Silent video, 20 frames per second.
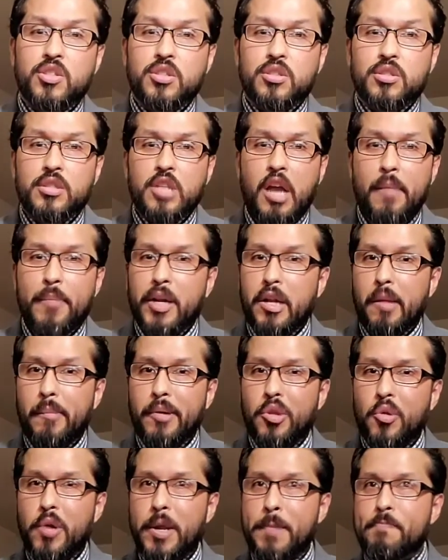topic number
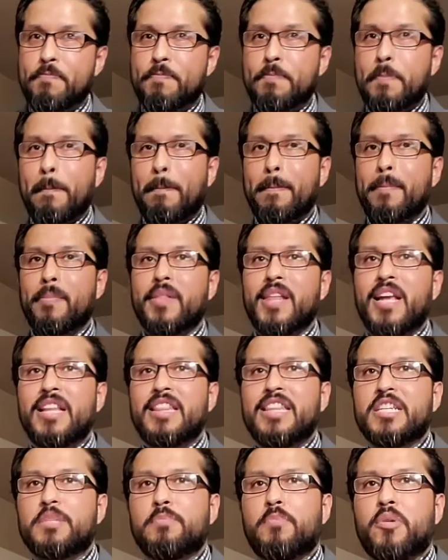3,
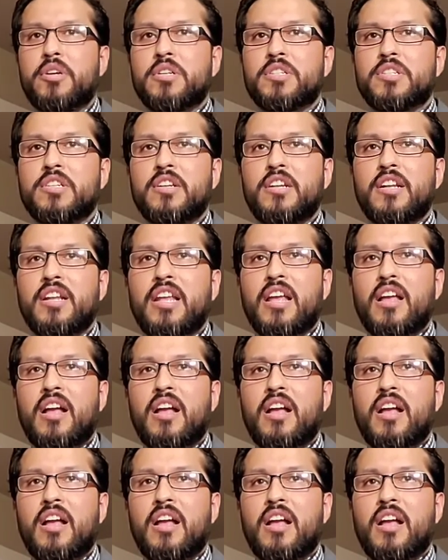this person,